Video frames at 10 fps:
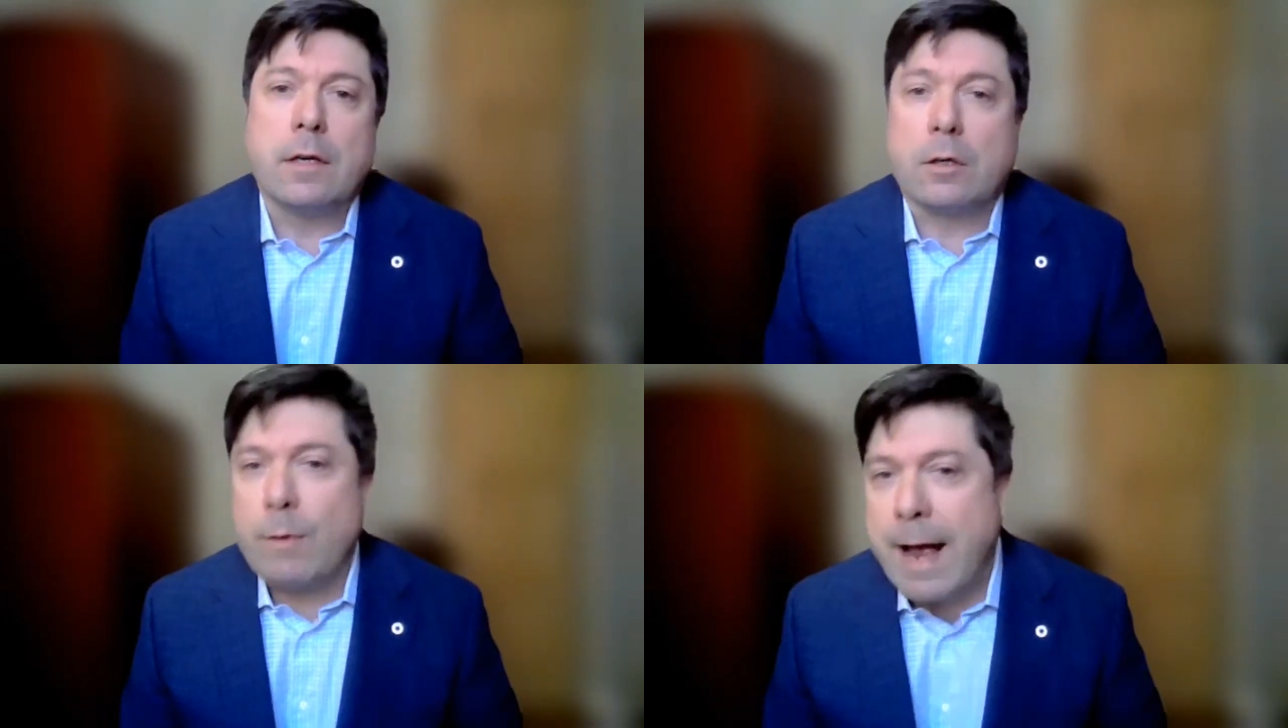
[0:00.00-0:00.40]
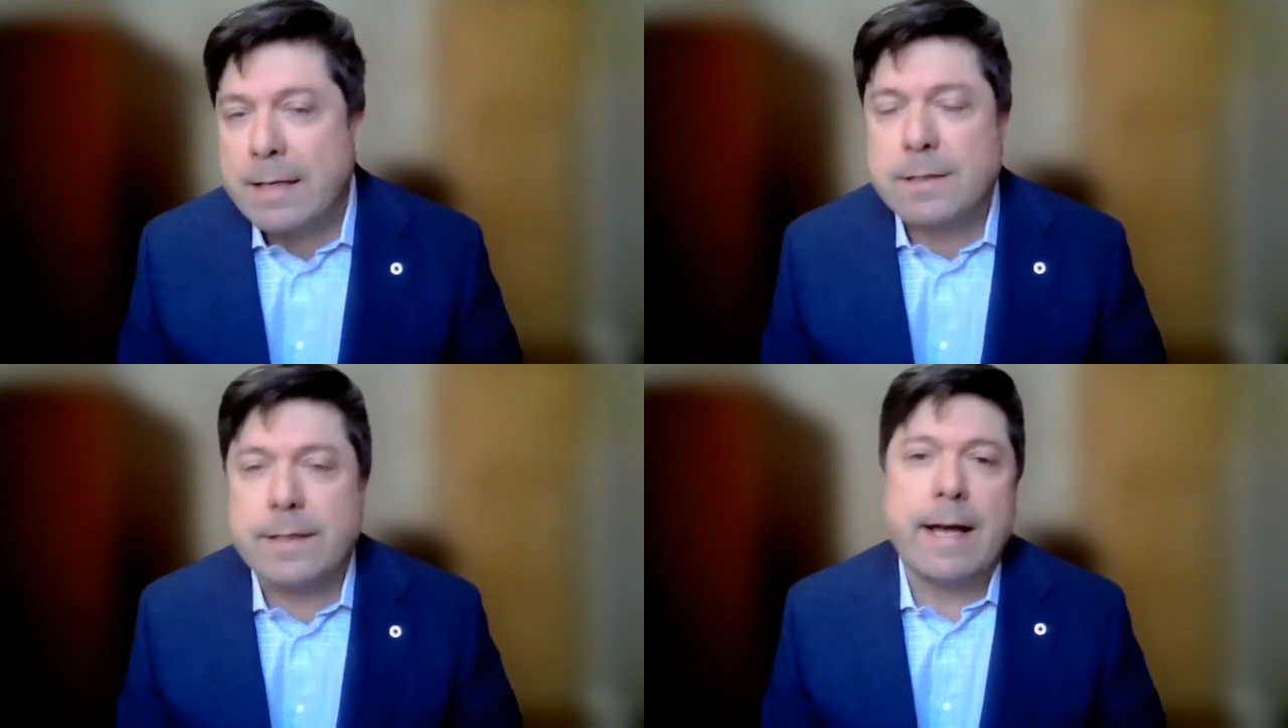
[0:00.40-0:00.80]
the
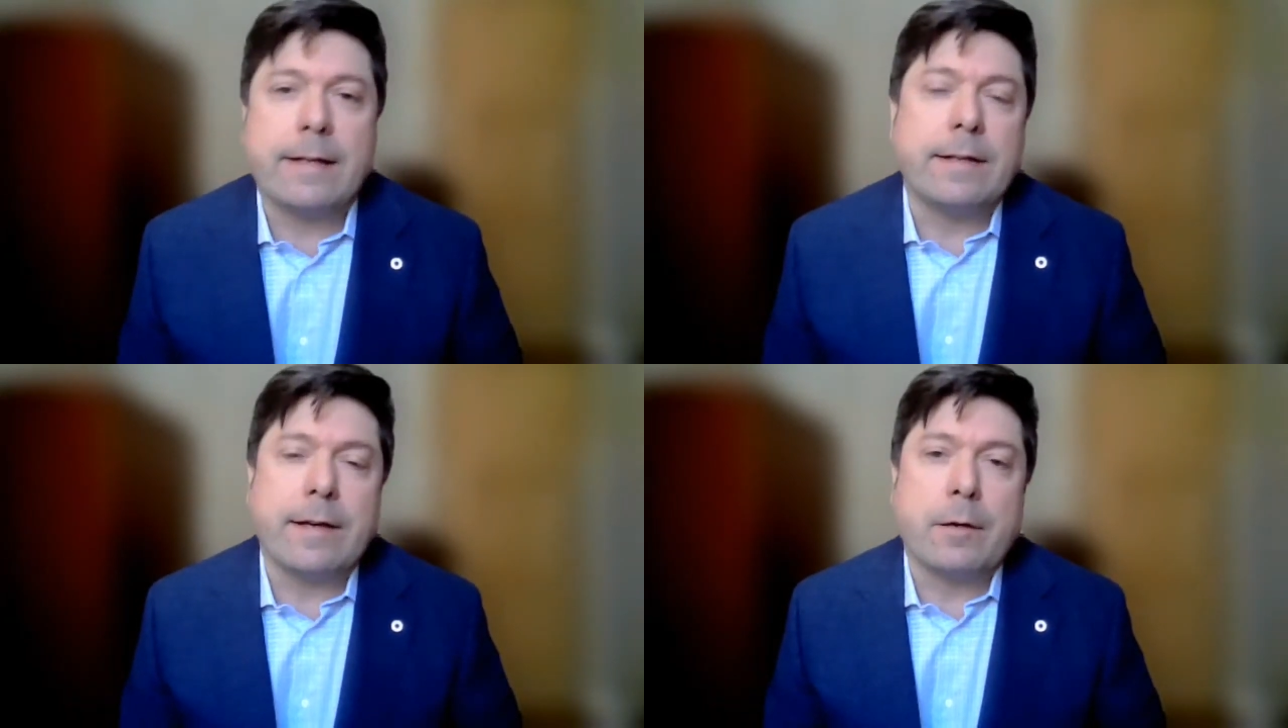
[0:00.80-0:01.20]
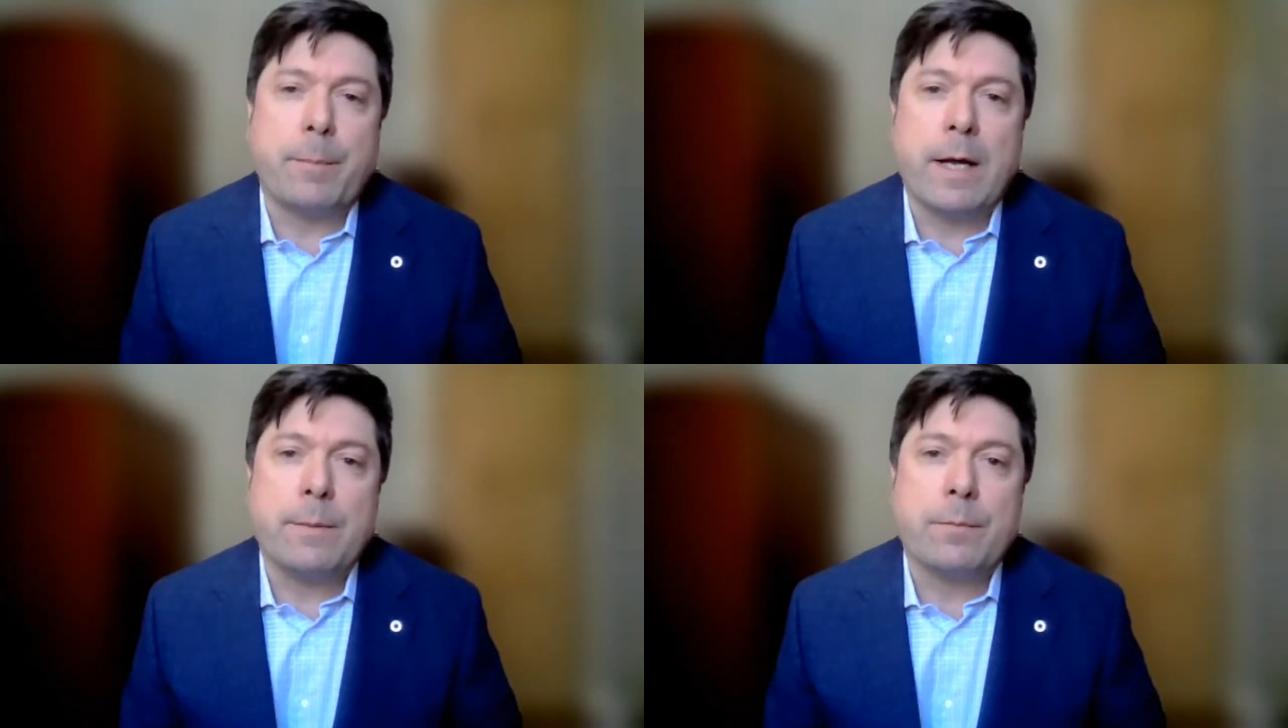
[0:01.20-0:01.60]
cracks they had in
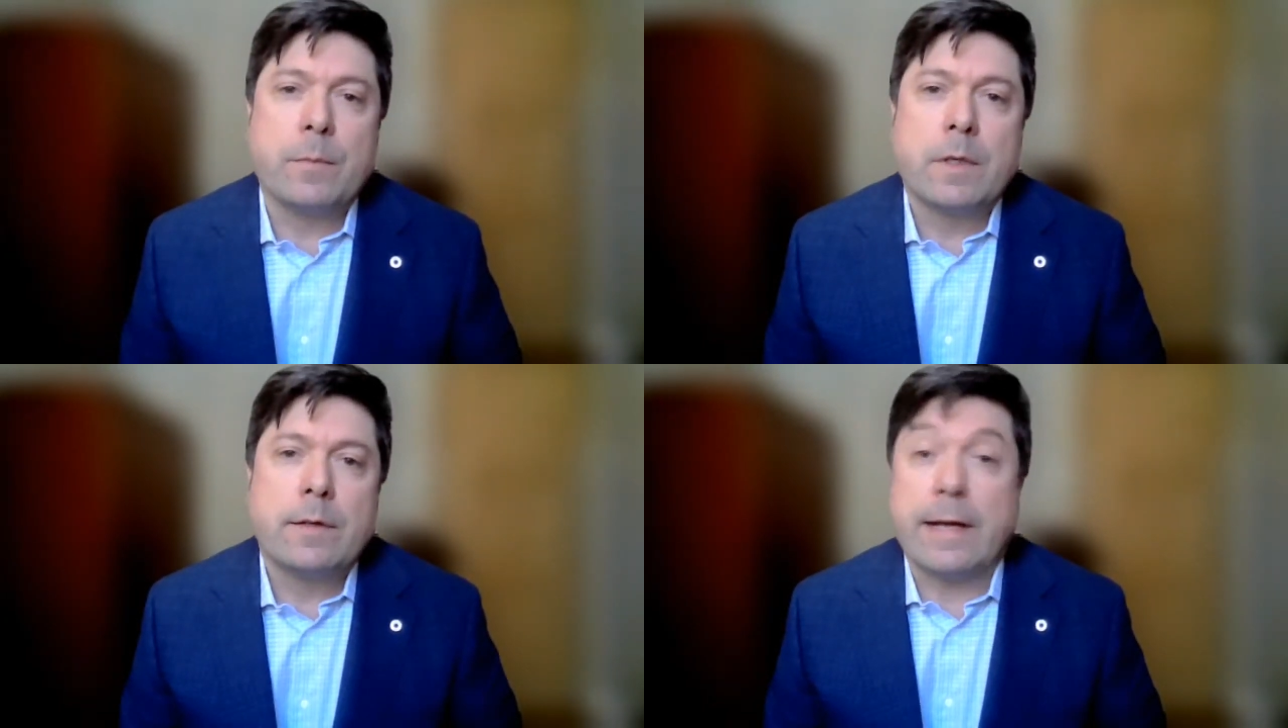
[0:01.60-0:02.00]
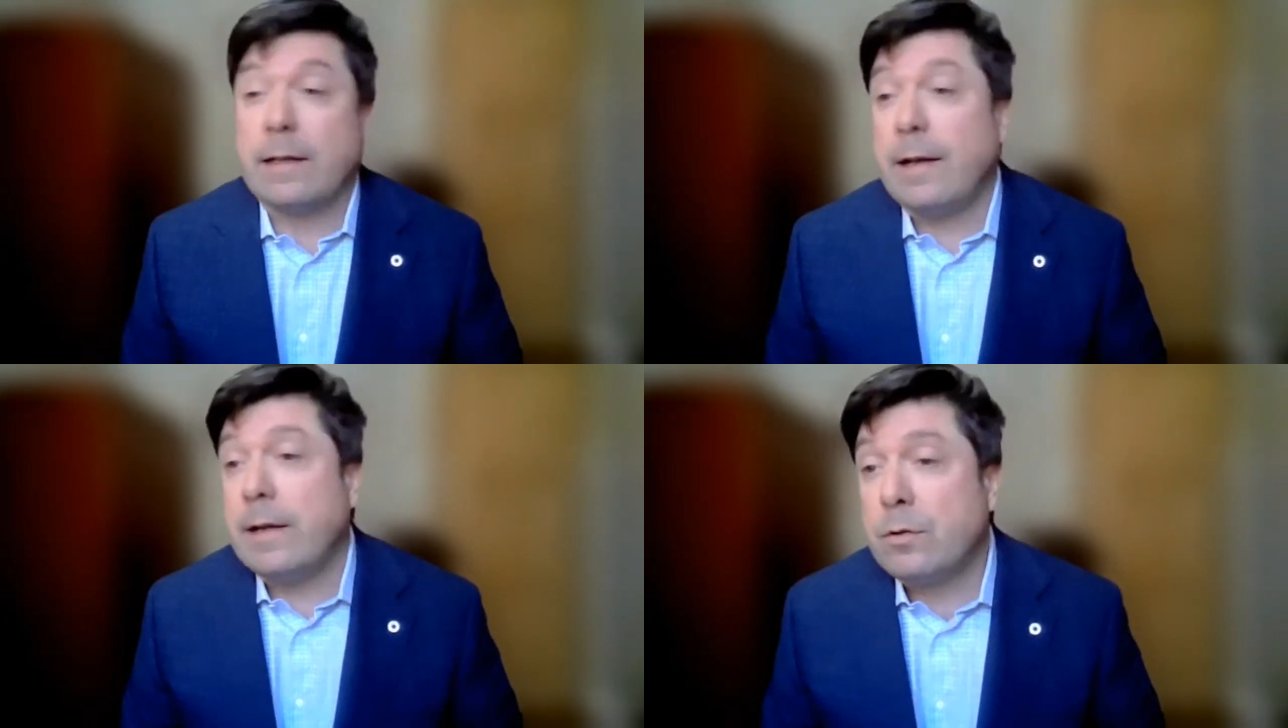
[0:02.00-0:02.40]
their pipe
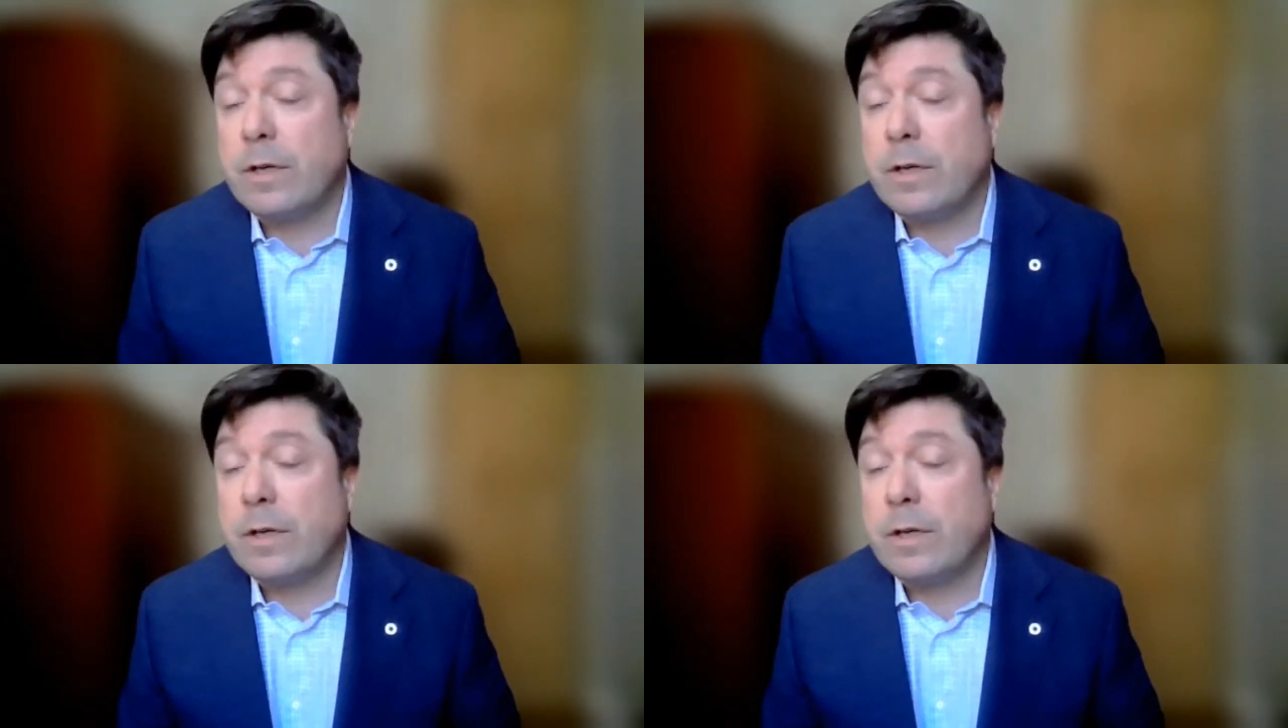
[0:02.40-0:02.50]
that led